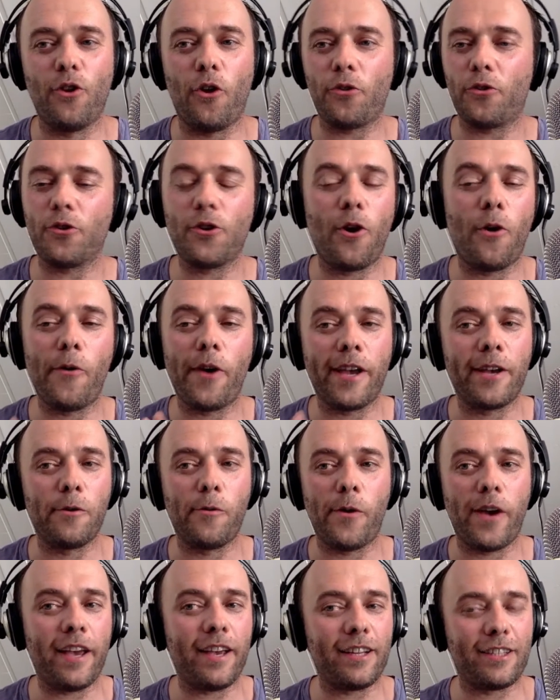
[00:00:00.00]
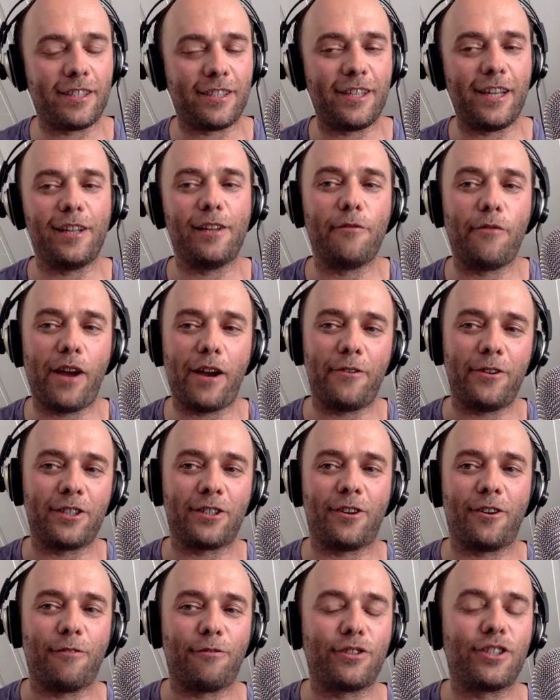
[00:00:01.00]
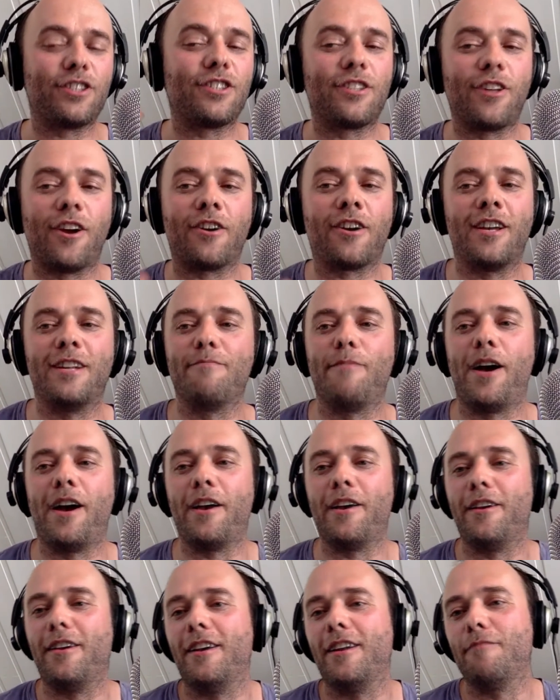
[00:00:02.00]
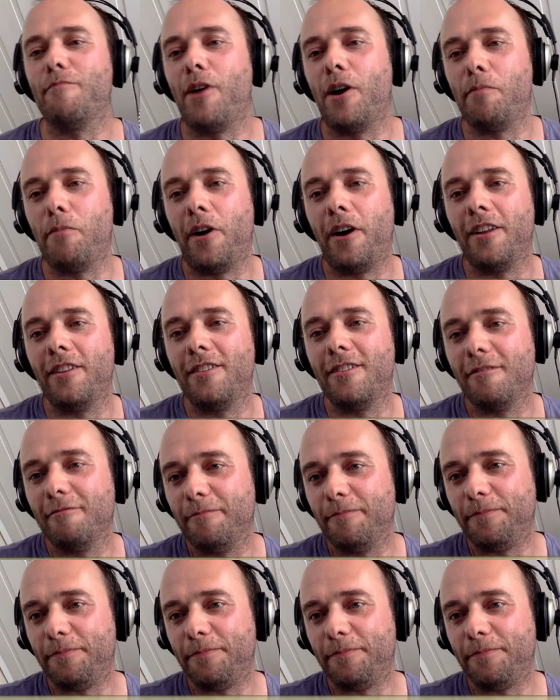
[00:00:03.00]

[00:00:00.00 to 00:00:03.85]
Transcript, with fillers: not going away. It's still very sort of stuck in my in my mind.